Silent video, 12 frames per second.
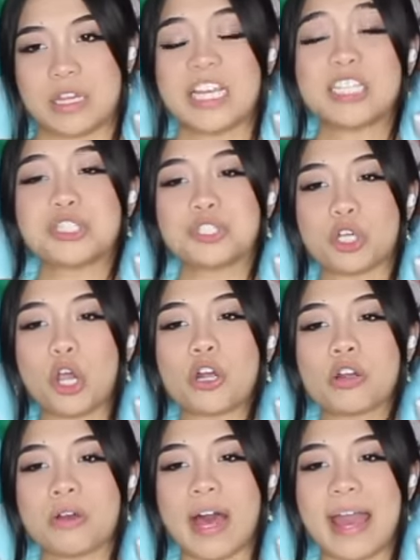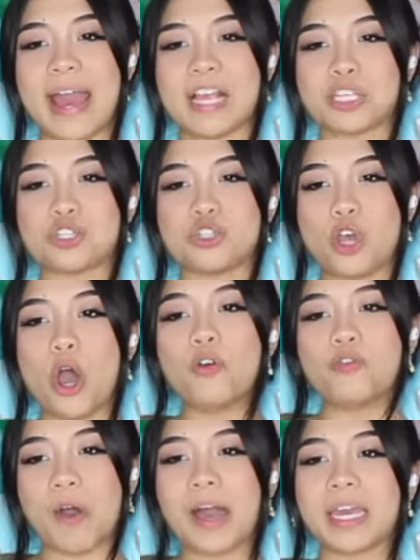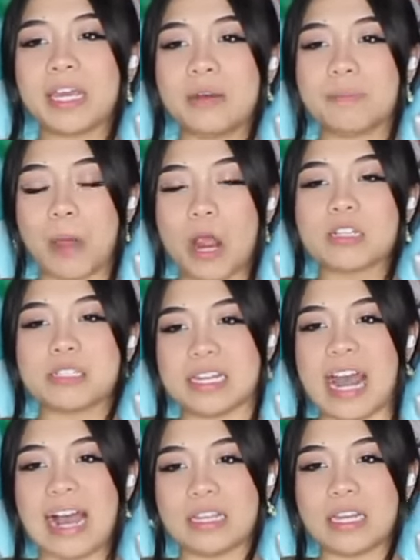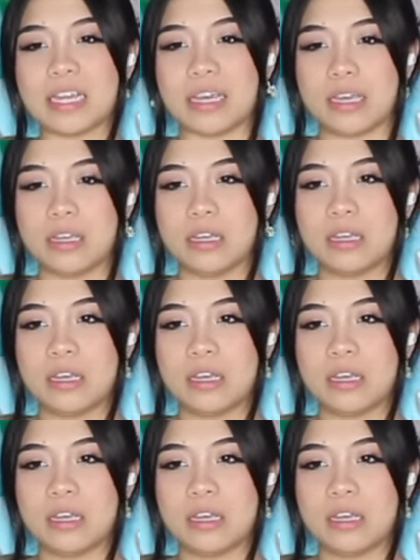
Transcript: This turtle guy has no fucking personality.